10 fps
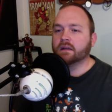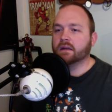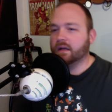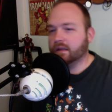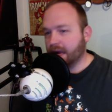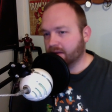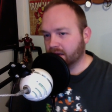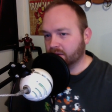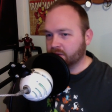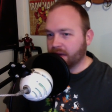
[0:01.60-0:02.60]
Loud
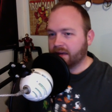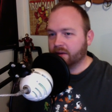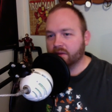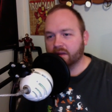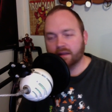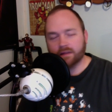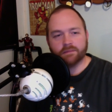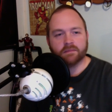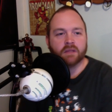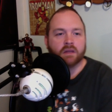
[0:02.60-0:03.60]
Thumbs back here with you again.
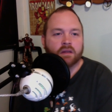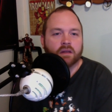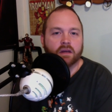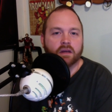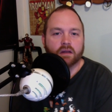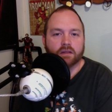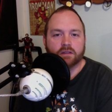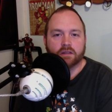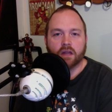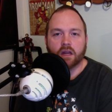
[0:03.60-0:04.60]
Just